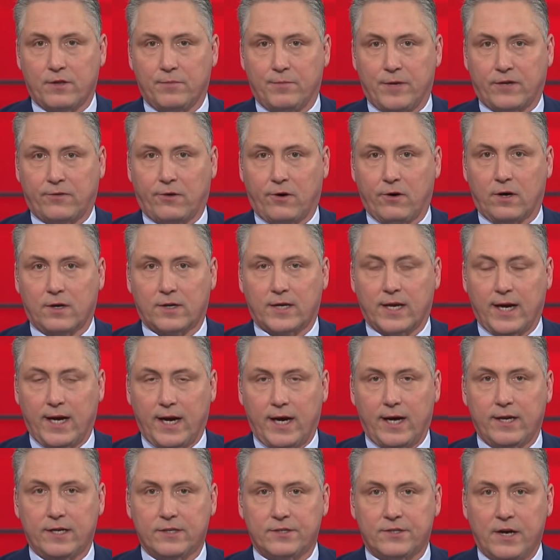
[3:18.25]
of the Montreal
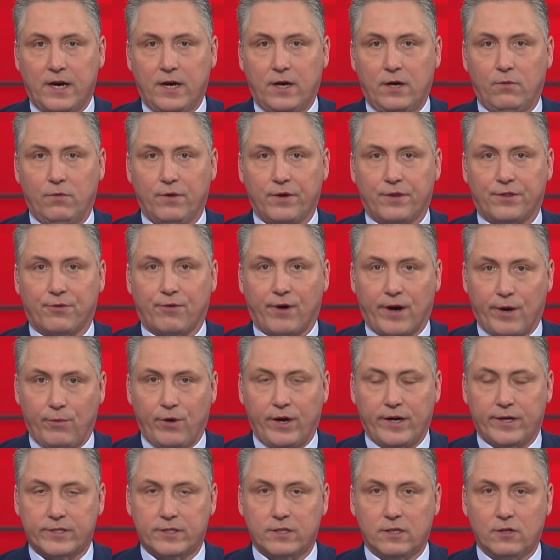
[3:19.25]
Canadiens with 3
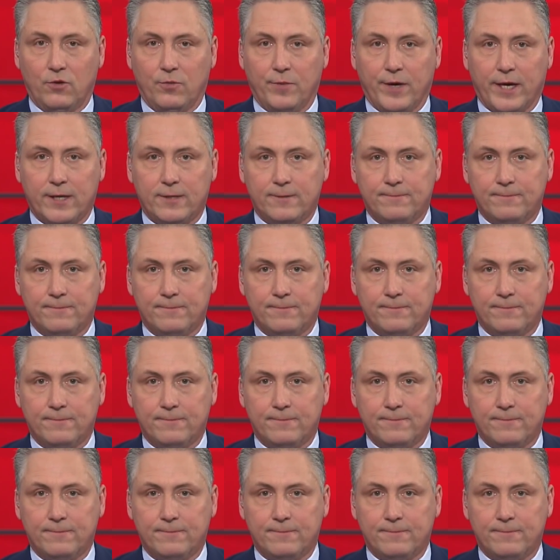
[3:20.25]
weeks looming.